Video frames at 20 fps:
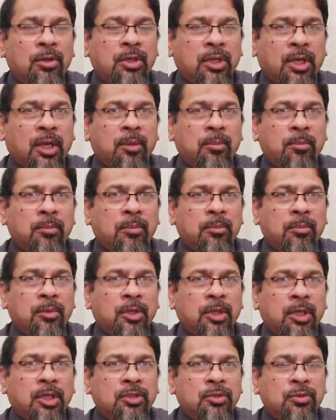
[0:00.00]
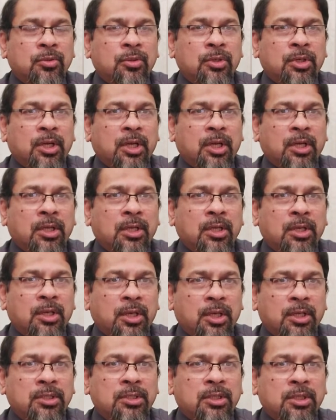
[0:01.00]
time. He has to take
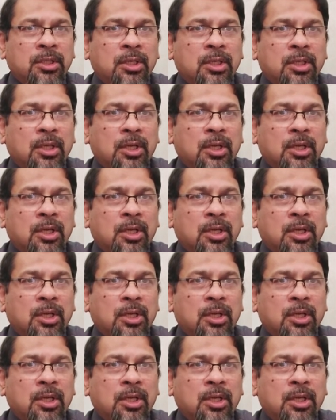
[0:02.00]
rest,